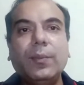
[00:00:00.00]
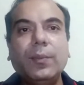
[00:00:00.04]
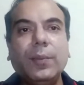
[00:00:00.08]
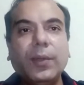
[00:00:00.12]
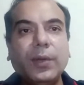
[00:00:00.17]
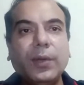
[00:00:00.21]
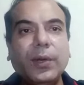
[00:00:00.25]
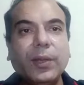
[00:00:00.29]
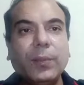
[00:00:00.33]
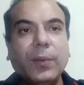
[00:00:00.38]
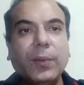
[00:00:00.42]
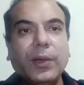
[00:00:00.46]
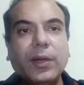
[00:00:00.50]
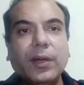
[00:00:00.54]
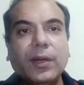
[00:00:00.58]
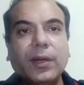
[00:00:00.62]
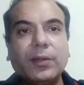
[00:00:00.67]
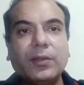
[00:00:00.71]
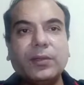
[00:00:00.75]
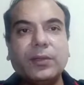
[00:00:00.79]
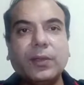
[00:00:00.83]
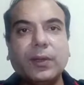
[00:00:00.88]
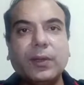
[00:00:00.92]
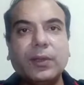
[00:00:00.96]
beauty
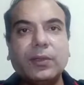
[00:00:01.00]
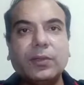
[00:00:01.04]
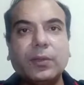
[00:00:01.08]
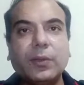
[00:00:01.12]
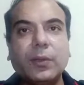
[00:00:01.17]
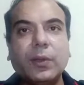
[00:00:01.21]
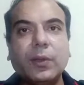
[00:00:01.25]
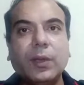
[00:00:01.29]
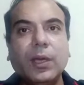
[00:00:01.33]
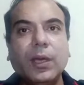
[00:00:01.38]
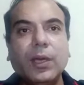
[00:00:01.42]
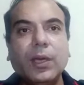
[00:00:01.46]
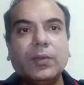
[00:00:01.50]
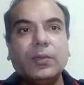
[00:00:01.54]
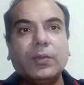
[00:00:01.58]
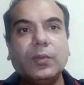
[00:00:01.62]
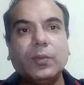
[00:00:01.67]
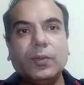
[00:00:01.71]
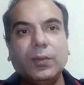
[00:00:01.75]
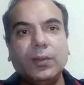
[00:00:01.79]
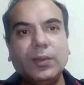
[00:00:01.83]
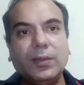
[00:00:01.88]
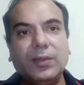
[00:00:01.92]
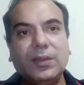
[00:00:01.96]
products also.
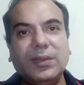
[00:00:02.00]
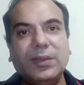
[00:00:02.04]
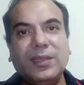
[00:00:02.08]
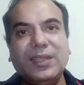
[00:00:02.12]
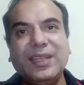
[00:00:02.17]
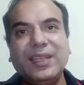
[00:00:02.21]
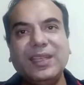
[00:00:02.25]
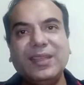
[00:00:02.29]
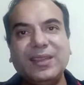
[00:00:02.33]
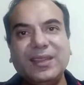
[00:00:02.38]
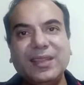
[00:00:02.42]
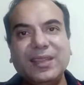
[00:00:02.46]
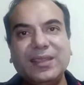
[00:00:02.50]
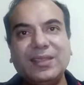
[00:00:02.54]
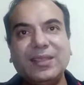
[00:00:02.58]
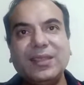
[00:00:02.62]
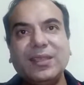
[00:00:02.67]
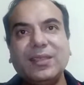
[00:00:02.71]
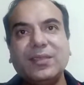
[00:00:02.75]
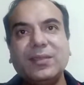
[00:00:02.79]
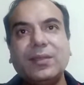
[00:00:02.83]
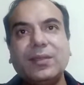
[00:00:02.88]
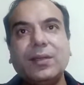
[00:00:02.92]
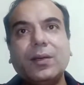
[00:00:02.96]
So this
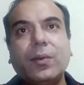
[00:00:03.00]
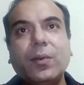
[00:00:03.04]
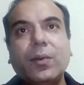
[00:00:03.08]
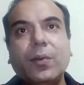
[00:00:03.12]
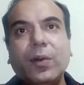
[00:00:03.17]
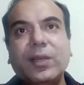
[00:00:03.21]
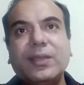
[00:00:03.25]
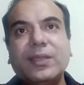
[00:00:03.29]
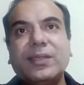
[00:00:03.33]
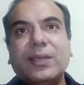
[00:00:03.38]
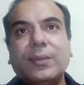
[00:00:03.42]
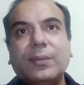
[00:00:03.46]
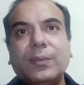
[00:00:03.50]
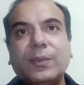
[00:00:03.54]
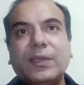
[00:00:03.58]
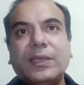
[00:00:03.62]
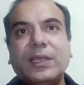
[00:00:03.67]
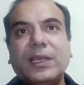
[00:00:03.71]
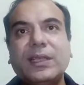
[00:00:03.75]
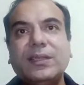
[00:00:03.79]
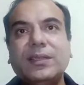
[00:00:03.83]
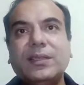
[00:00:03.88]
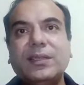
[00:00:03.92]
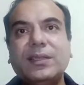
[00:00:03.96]
is the wholesome
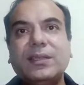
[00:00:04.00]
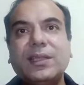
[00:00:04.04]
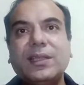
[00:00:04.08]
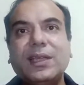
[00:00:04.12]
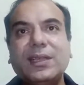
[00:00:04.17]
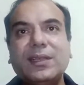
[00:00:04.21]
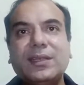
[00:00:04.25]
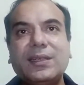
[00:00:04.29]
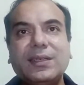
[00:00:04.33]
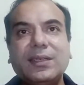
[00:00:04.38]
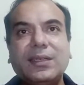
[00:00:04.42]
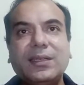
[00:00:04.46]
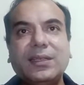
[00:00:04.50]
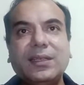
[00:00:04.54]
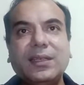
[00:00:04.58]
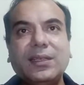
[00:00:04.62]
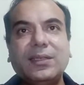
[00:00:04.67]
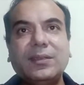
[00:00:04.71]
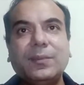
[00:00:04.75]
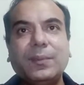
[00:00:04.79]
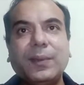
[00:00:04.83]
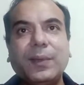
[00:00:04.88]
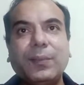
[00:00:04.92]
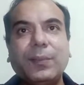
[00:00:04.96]
changes that
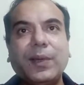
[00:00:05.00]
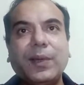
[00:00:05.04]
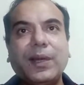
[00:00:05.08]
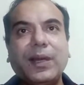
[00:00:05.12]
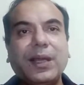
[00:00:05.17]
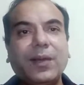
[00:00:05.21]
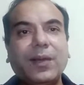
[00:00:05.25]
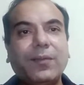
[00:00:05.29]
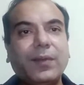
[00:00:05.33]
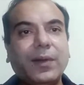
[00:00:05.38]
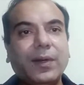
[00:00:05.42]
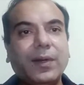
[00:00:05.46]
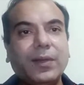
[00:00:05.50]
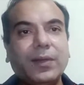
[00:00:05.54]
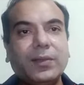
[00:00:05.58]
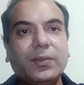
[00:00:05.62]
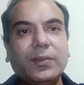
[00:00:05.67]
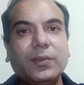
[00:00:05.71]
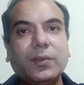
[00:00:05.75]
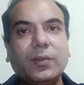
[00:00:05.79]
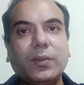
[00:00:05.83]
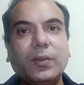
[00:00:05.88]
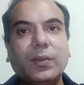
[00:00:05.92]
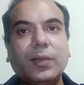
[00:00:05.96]
these people have
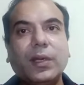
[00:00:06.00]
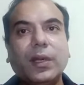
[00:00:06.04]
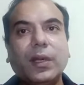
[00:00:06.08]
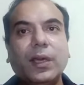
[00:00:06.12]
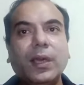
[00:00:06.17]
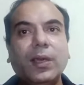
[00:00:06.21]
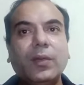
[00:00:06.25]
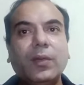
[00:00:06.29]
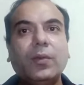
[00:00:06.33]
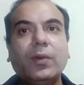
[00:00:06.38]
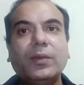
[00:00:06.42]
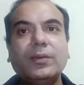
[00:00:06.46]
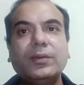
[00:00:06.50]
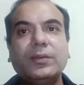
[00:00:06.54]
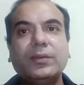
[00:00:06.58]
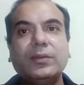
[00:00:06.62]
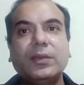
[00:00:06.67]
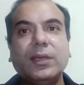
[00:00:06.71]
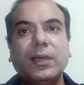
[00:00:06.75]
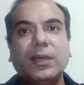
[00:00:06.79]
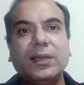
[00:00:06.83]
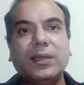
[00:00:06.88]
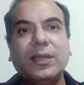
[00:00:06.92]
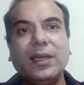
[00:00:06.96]
understood, because
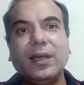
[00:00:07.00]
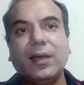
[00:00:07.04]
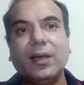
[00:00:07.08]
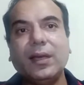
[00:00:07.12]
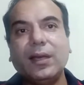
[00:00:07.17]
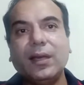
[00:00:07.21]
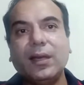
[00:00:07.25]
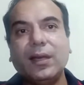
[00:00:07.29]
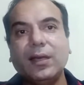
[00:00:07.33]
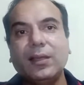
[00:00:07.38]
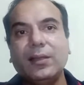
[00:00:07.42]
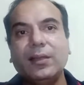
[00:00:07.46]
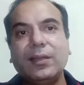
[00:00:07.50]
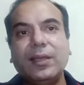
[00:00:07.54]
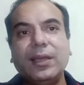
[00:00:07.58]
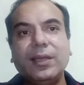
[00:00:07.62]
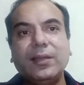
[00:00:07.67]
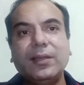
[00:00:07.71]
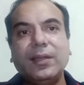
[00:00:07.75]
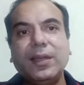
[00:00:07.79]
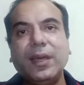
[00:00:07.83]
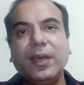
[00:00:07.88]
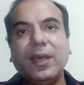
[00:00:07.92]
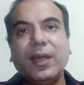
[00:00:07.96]

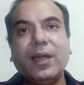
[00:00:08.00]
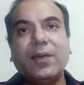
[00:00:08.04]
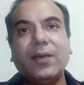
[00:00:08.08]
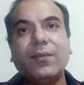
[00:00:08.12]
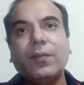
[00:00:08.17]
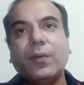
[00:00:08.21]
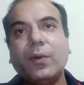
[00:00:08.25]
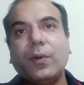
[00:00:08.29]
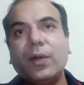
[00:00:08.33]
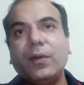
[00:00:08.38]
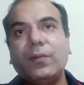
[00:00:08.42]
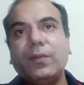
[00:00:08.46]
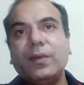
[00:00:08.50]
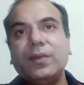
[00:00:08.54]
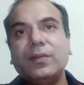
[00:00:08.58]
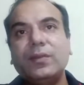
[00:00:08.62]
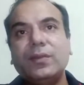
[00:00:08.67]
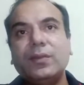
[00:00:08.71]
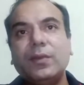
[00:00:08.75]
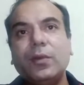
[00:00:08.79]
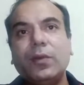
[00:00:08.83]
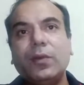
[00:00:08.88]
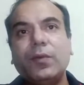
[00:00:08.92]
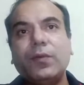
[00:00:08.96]
they have
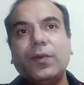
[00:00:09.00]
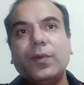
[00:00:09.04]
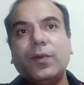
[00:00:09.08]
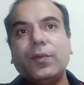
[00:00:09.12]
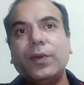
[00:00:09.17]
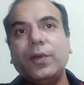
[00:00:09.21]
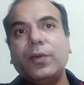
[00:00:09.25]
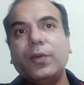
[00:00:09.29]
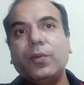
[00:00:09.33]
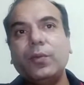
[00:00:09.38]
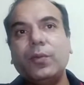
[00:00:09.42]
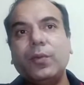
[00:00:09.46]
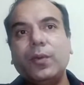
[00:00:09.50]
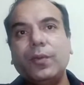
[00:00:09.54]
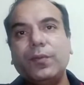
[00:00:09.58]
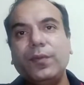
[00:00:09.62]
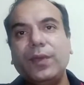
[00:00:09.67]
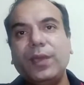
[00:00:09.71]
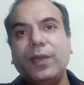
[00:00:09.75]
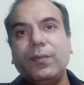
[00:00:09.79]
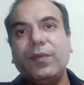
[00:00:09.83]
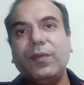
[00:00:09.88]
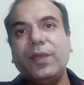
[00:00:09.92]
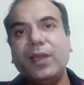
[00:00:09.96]
always looked forward to,
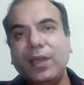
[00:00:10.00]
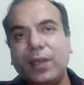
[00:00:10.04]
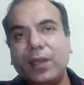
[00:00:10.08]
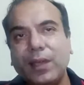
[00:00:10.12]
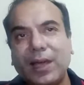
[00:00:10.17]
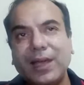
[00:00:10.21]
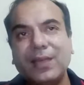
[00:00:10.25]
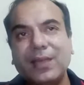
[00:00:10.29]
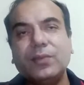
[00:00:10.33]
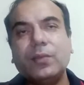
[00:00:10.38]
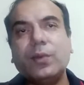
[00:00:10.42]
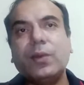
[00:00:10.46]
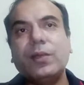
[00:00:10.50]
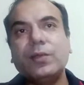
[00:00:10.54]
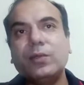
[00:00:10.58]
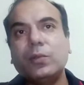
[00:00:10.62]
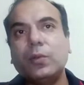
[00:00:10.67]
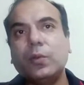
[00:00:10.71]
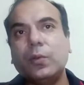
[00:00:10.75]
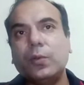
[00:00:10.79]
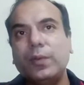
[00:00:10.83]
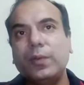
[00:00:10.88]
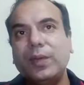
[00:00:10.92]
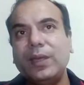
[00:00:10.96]
we guys
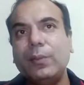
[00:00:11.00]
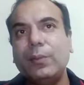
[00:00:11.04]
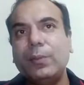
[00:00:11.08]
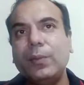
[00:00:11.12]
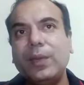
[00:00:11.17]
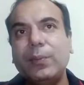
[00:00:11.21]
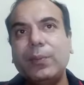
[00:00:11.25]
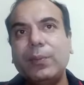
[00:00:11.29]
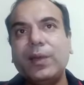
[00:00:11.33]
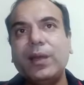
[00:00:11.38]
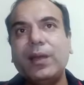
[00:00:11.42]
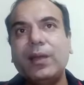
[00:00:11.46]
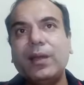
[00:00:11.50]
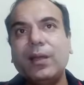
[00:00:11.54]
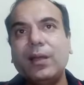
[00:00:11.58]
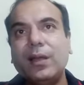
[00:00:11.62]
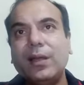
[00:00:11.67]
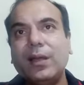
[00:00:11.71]
also, we people